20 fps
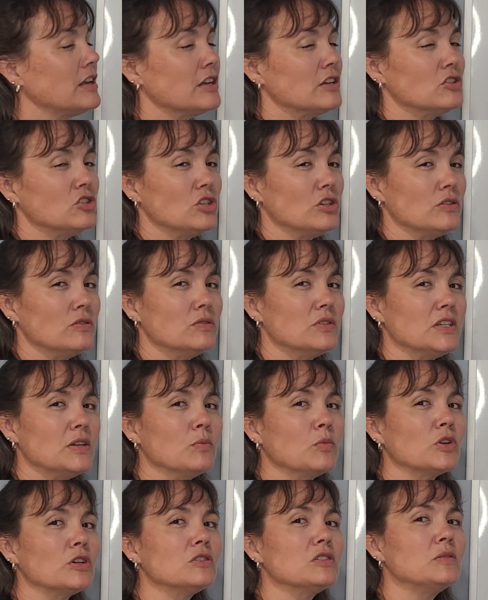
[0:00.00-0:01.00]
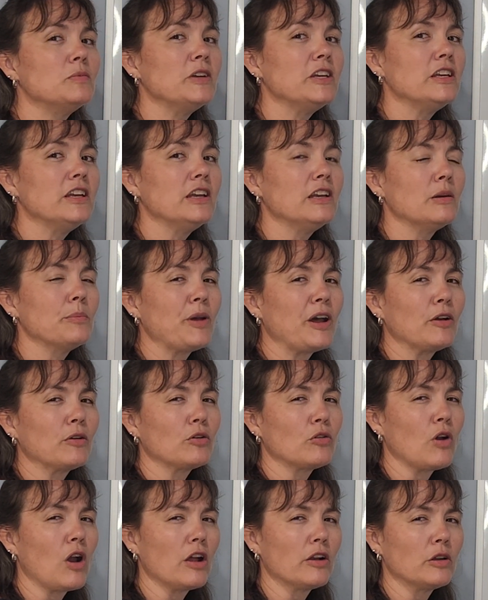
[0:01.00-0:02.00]
issues, and we're speaking about
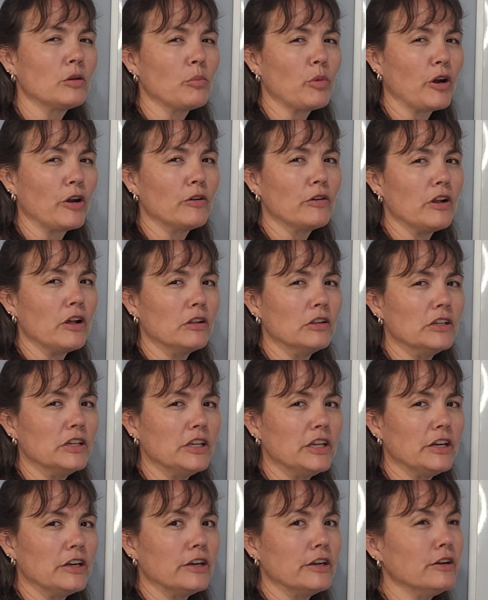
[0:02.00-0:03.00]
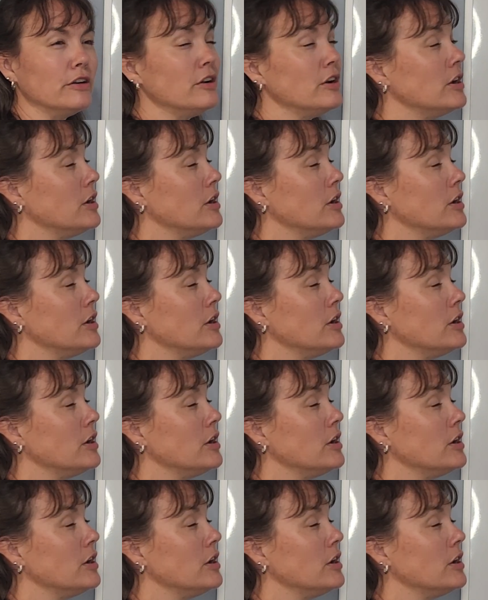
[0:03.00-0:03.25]
chronic Bartonella here.